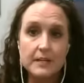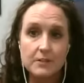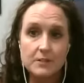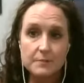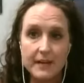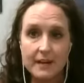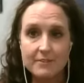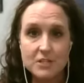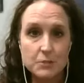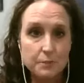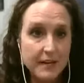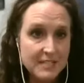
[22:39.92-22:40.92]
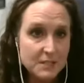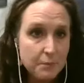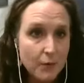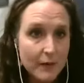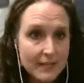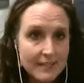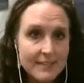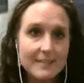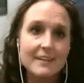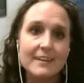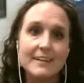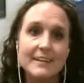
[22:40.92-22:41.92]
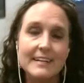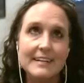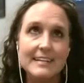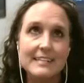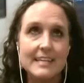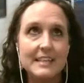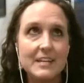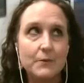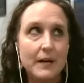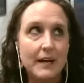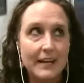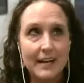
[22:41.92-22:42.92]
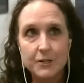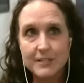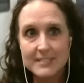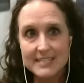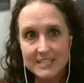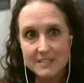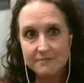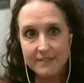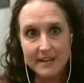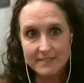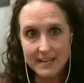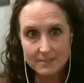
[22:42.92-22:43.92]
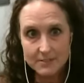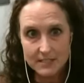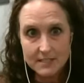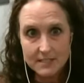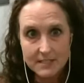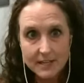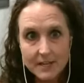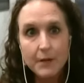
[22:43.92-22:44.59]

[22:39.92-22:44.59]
knows, my average price point here is, I think we're at one hundred sixty-five thousand.